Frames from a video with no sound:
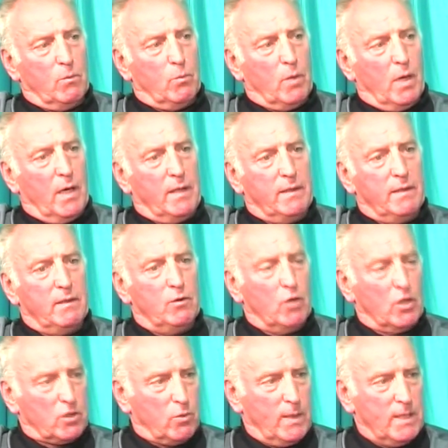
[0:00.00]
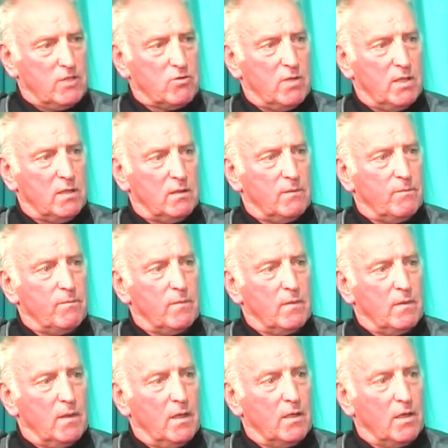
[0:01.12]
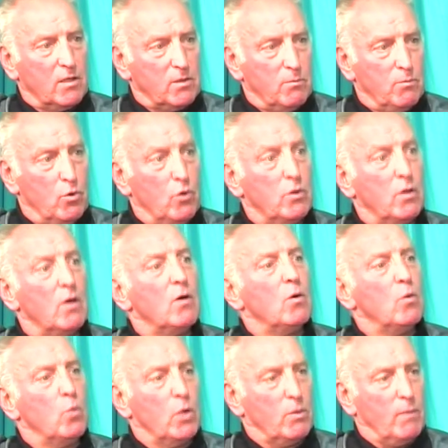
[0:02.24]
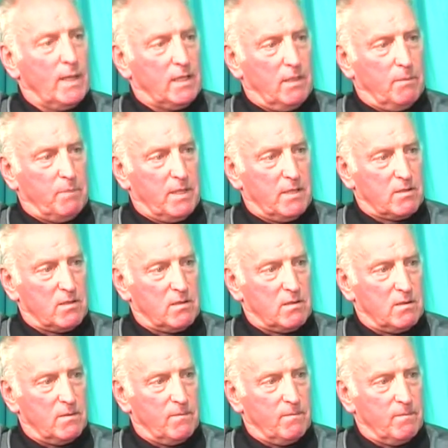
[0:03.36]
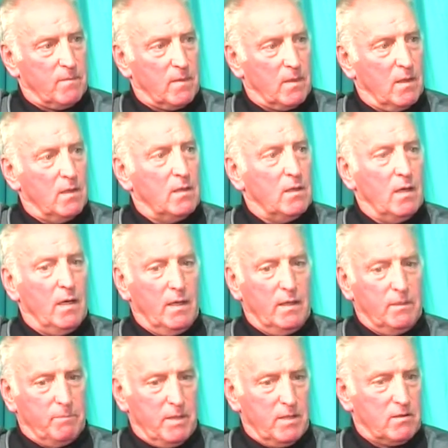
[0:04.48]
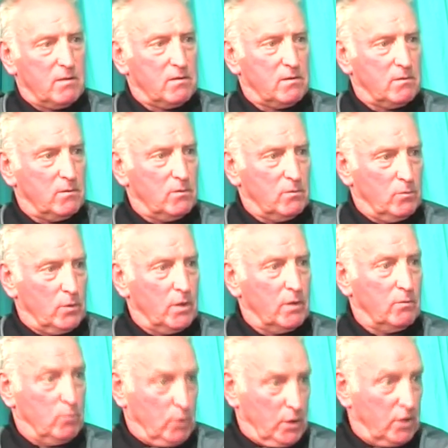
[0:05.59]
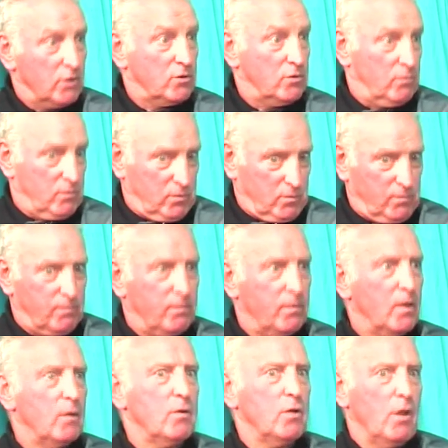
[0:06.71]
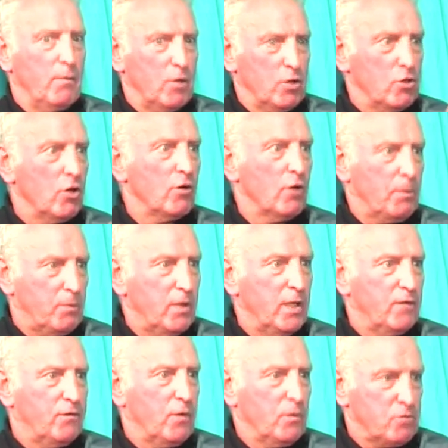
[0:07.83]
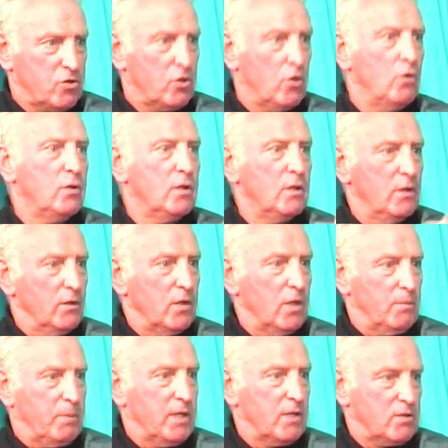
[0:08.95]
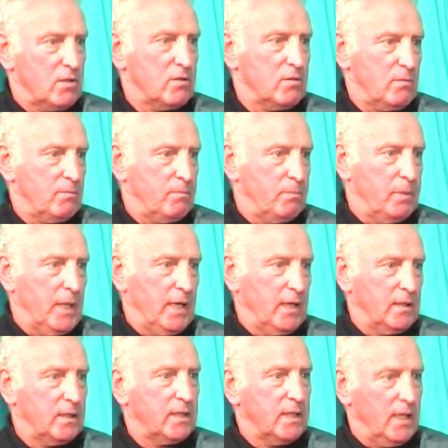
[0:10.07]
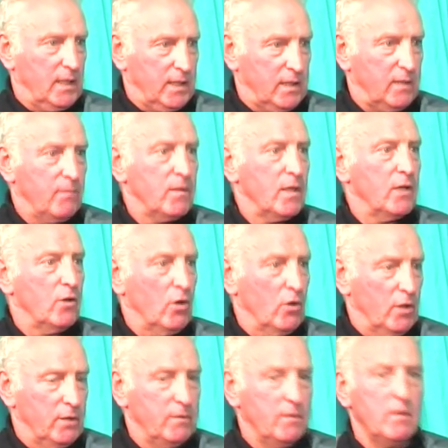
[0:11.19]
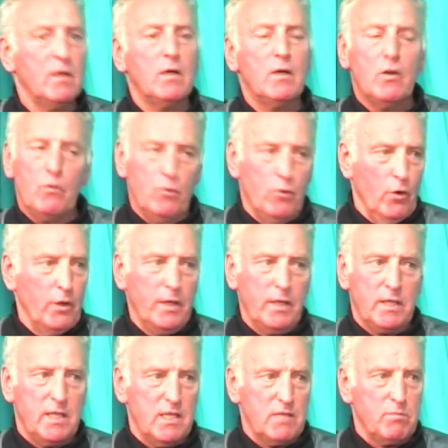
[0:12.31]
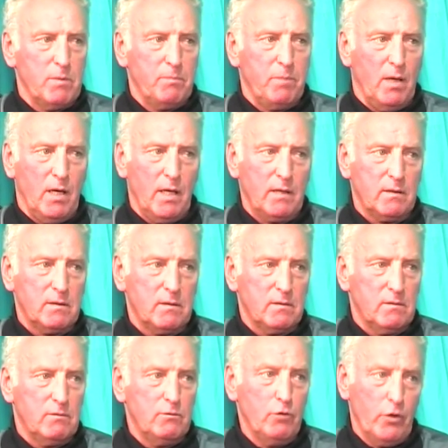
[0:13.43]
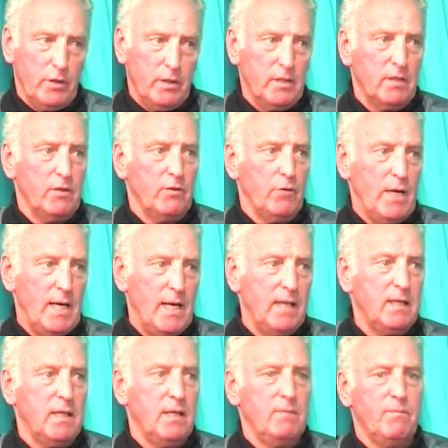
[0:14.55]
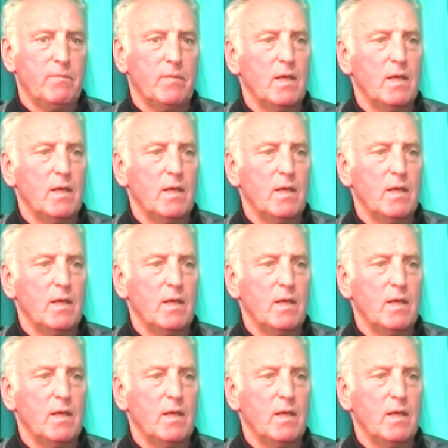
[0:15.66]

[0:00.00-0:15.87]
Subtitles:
and North Queen Street and Antrim Road would have went to the Pierces. And the Pierces were your upgrade from school to the Pierces, playing Gaelic, hurling, running at Casement Park, running in a relay team,